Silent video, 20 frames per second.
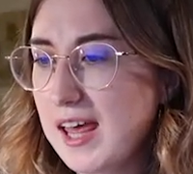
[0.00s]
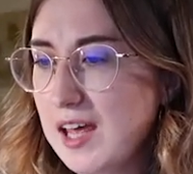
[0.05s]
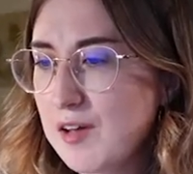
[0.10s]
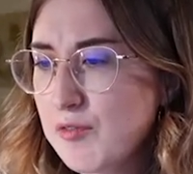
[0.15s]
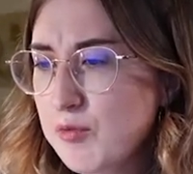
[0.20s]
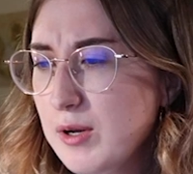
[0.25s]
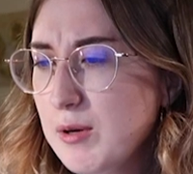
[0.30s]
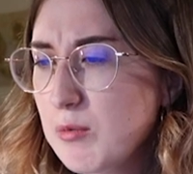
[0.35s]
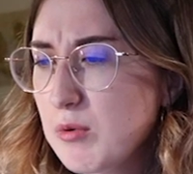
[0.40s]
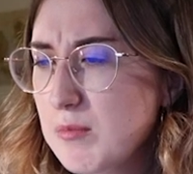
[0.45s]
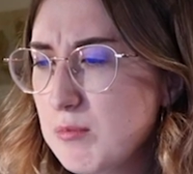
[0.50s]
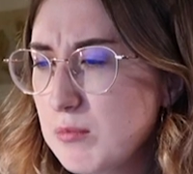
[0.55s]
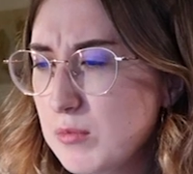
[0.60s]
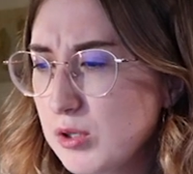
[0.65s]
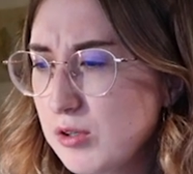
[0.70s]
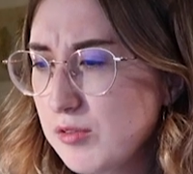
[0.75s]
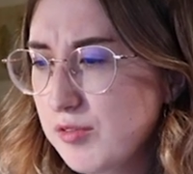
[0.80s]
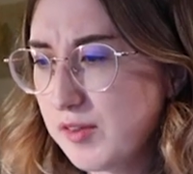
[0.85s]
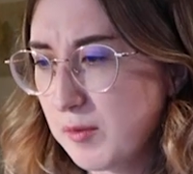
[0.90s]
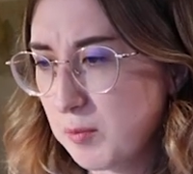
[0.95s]
If we
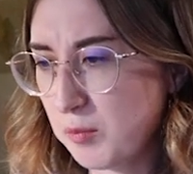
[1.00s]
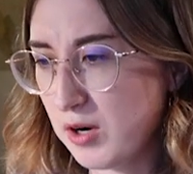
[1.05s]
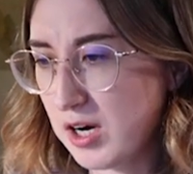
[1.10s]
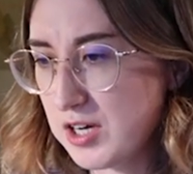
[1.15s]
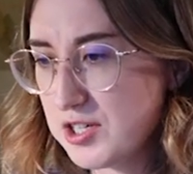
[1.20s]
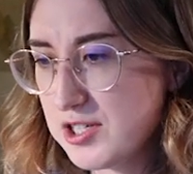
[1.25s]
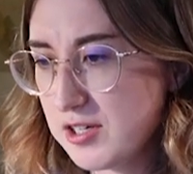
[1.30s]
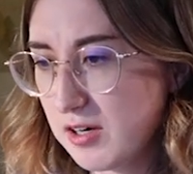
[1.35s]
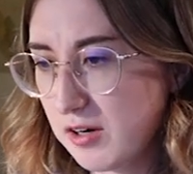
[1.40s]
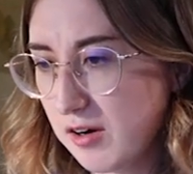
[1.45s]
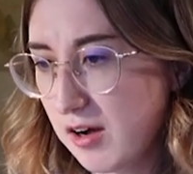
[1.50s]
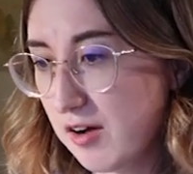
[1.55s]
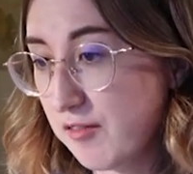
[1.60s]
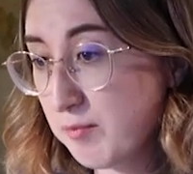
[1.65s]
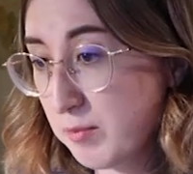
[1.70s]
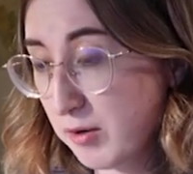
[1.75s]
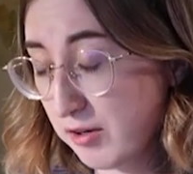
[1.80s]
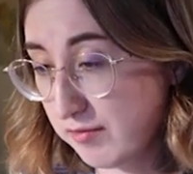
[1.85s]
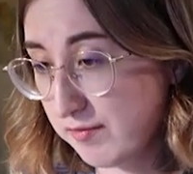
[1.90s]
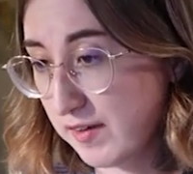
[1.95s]
remove the pressure
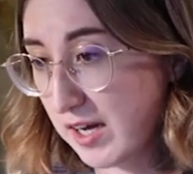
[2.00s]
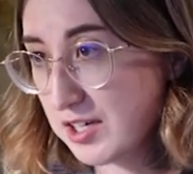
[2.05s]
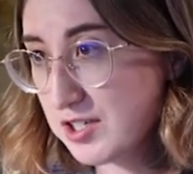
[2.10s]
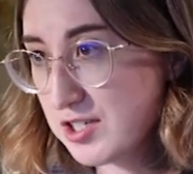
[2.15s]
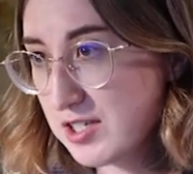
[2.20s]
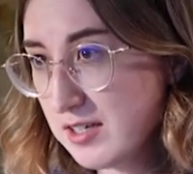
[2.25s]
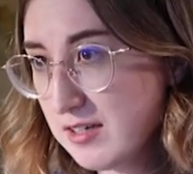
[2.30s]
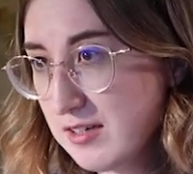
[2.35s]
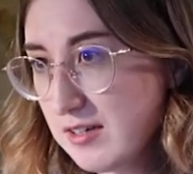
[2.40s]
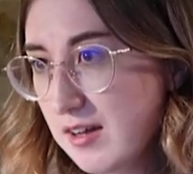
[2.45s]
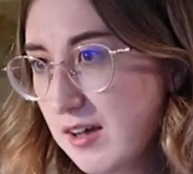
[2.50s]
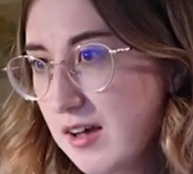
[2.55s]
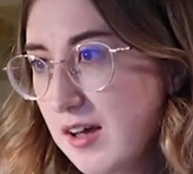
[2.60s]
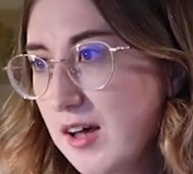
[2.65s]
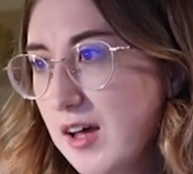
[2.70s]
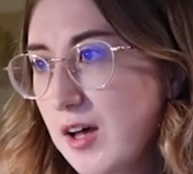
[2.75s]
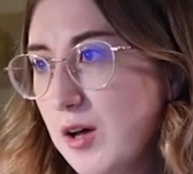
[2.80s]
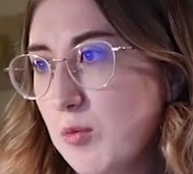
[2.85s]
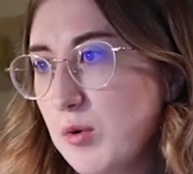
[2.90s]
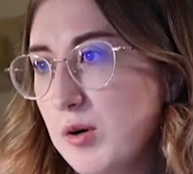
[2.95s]
of perfection,
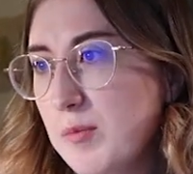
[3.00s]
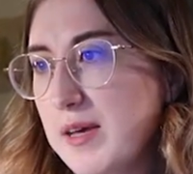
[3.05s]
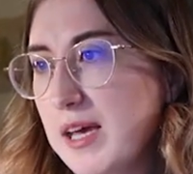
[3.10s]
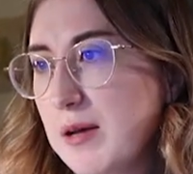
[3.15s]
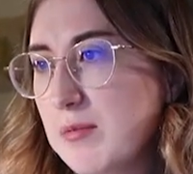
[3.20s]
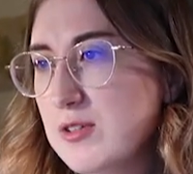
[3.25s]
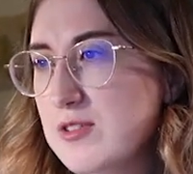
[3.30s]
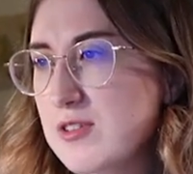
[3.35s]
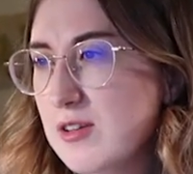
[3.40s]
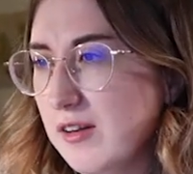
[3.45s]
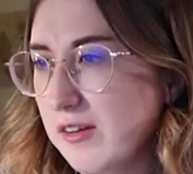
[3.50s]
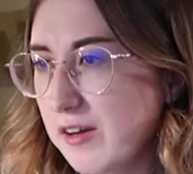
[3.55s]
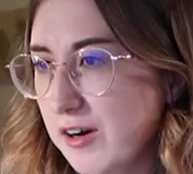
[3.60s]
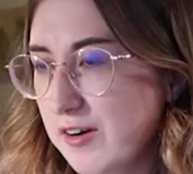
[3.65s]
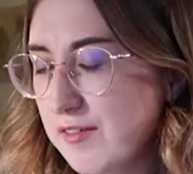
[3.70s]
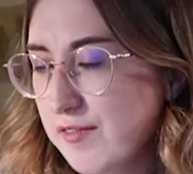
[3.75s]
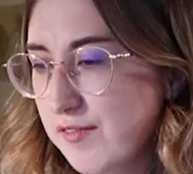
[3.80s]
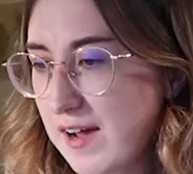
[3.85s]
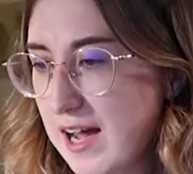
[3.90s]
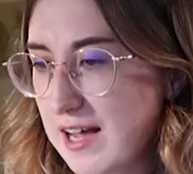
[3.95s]
we'll be able to
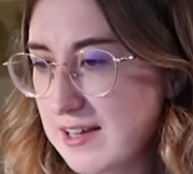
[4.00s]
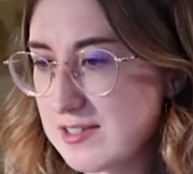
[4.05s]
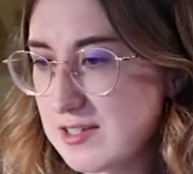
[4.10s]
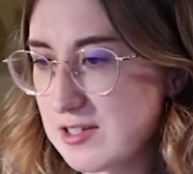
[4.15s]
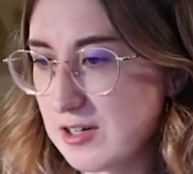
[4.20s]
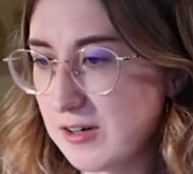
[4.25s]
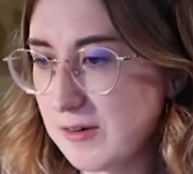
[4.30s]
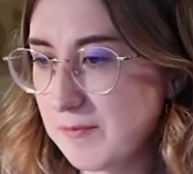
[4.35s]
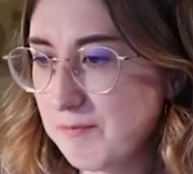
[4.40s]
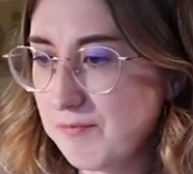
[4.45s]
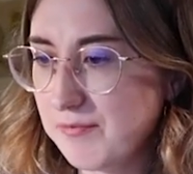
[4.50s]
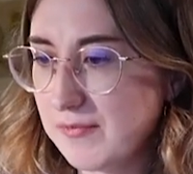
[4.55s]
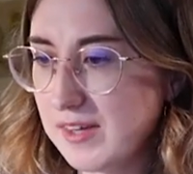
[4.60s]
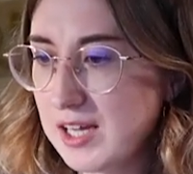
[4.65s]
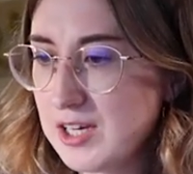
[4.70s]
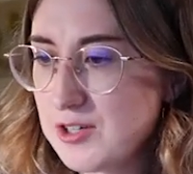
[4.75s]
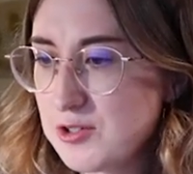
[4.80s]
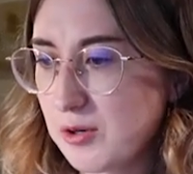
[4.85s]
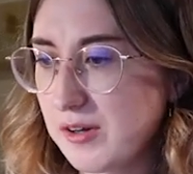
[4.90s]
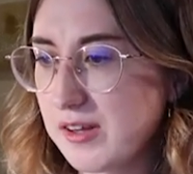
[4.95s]
learn faster,
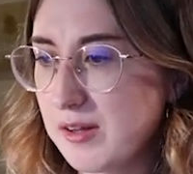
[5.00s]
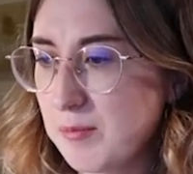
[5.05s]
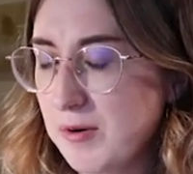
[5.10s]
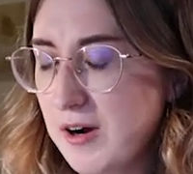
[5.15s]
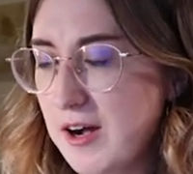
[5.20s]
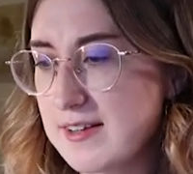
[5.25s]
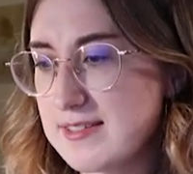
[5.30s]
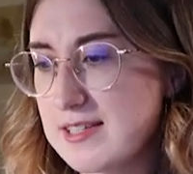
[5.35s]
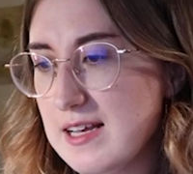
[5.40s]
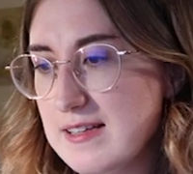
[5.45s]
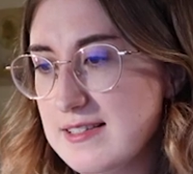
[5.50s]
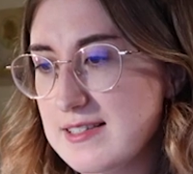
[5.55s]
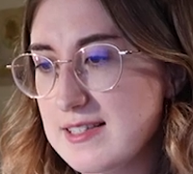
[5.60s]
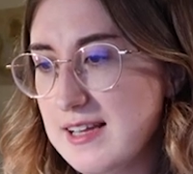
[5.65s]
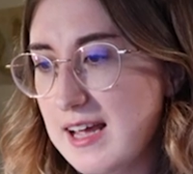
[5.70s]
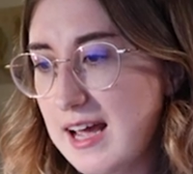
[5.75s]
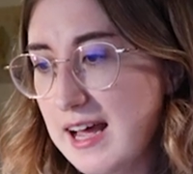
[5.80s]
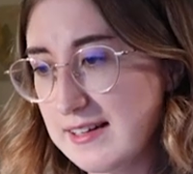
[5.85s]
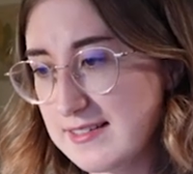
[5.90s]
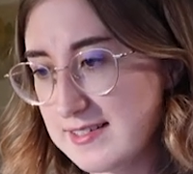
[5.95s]
enjoy the
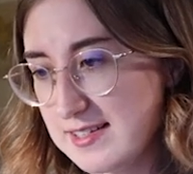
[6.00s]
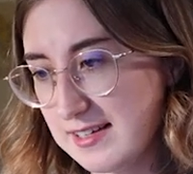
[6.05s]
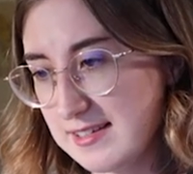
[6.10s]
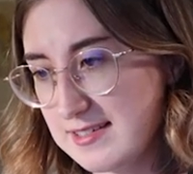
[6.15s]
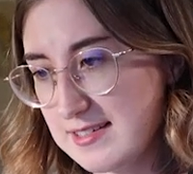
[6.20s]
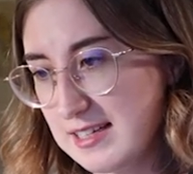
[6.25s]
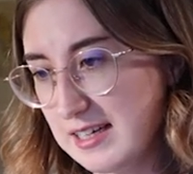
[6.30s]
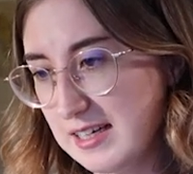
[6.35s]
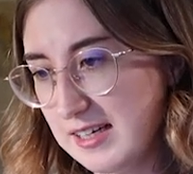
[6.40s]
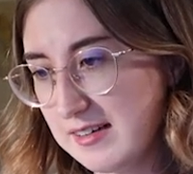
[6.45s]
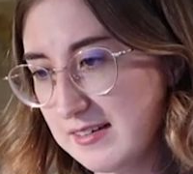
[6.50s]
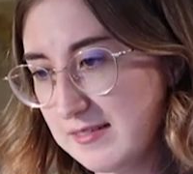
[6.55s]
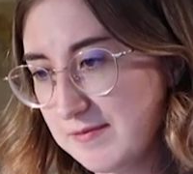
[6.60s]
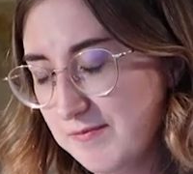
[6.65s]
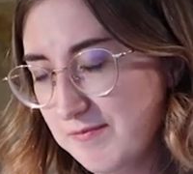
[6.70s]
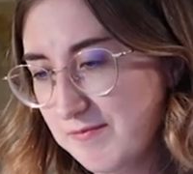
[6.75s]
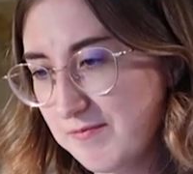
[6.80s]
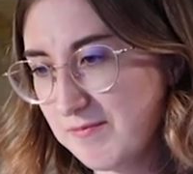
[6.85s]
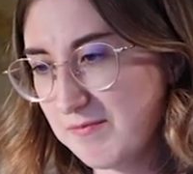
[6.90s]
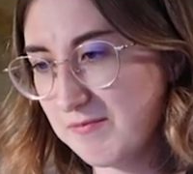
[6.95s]
process, and succeed.
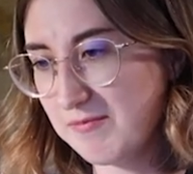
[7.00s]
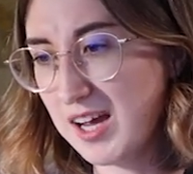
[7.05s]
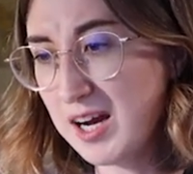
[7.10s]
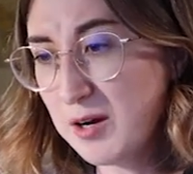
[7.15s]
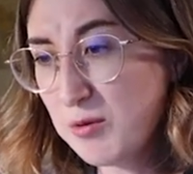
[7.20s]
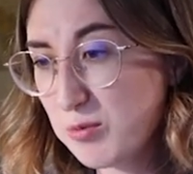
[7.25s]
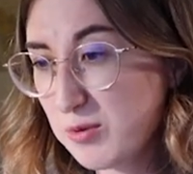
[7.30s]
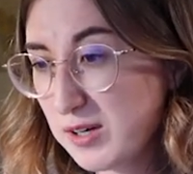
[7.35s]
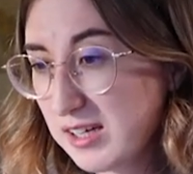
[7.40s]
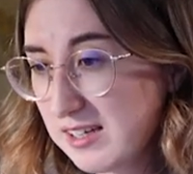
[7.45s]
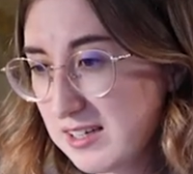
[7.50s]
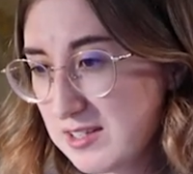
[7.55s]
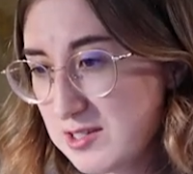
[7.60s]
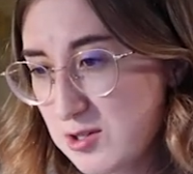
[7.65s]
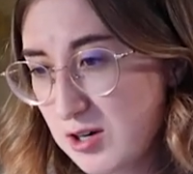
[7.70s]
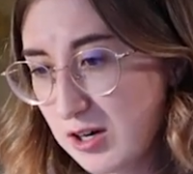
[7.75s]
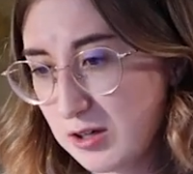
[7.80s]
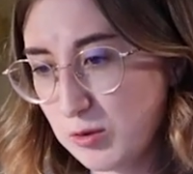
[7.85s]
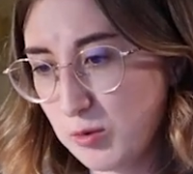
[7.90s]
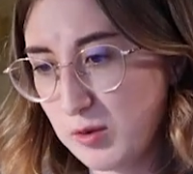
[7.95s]
I really
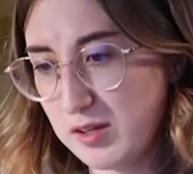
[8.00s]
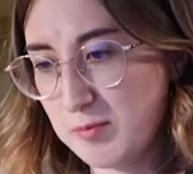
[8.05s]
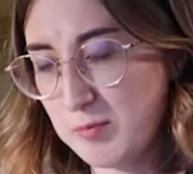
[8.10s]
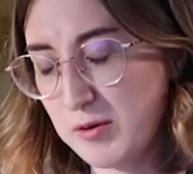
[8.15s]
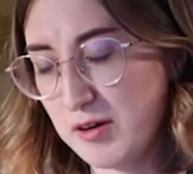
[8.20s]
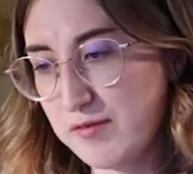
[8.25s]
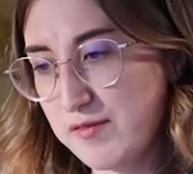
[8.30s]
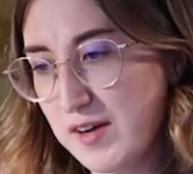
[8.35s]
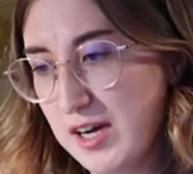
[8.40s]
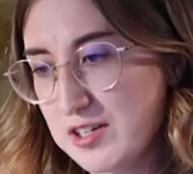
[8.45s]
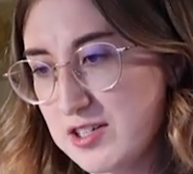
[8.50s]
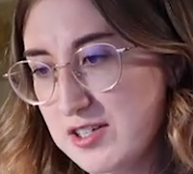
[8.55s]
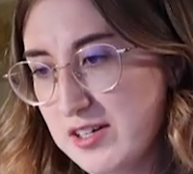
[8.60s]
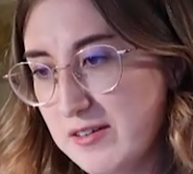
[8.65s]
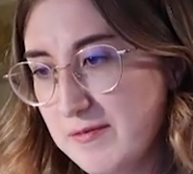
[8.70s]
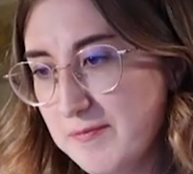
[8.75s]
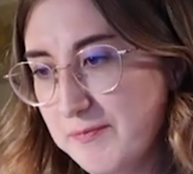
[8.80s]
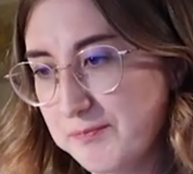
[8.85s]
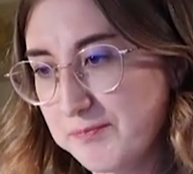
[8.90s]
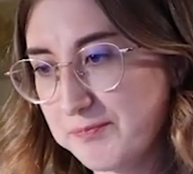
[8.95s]
struggle with perfection.